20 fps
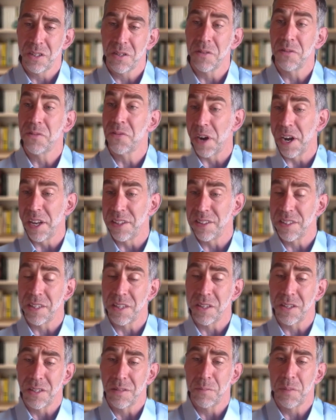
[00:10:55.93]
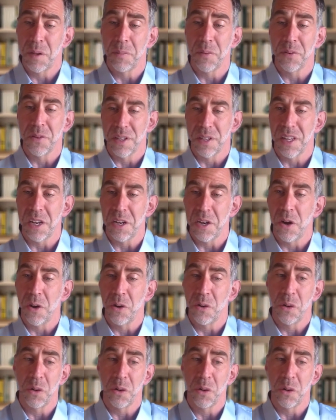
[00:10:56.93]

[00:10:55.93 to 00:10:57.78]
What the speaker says: friends and people that they know